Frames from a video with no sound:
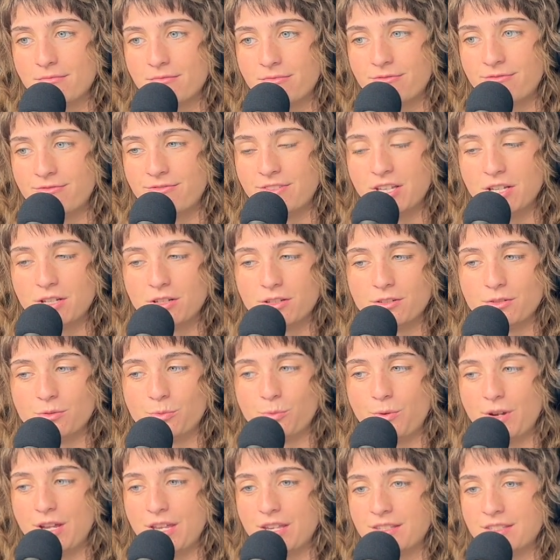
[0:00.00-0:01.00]

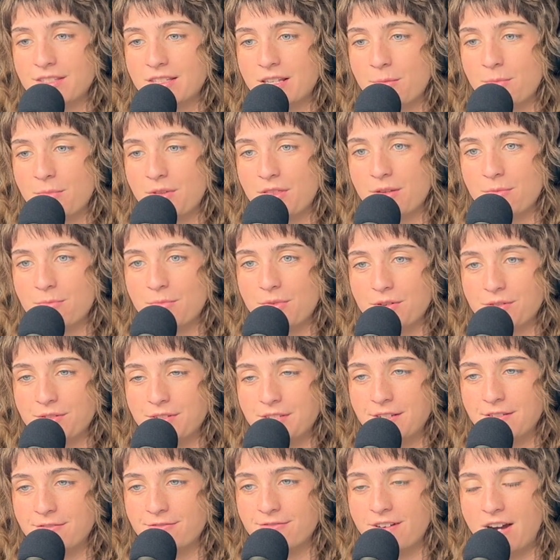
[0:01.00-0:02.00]
filled with some of the
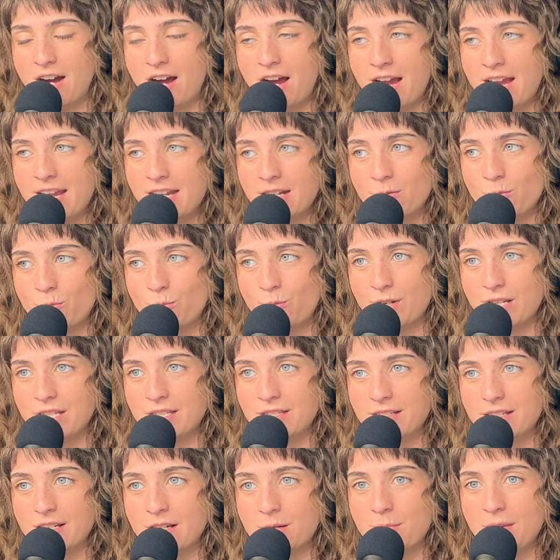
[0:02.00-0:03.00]
most divine
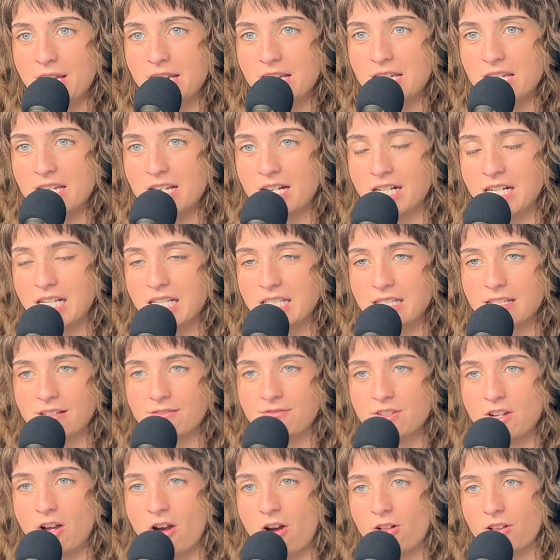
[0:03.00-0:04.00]
wisdom and nuggets
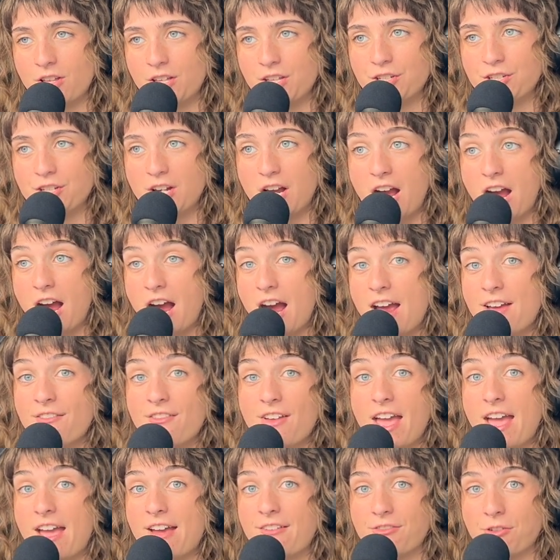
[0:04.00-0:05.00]
of knowledge
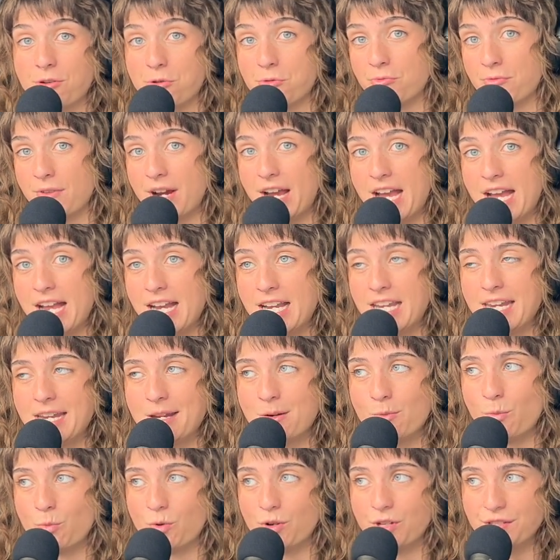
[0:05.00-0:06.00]
I've ever read
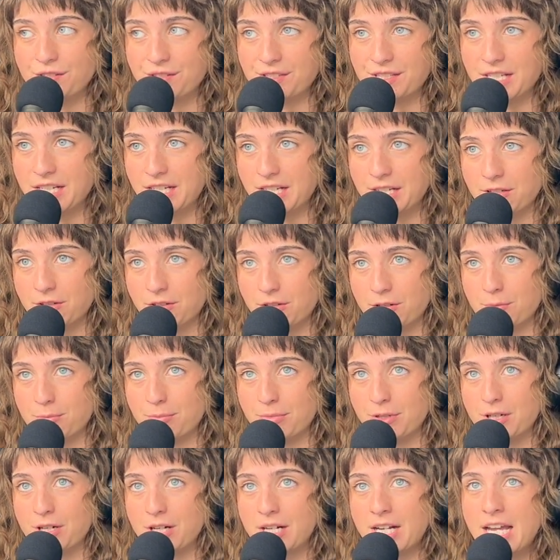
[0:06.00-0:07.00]
in one singular
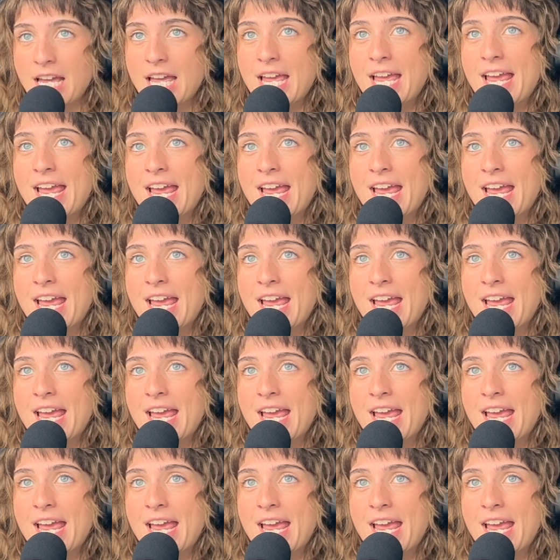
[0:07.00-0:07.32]
book.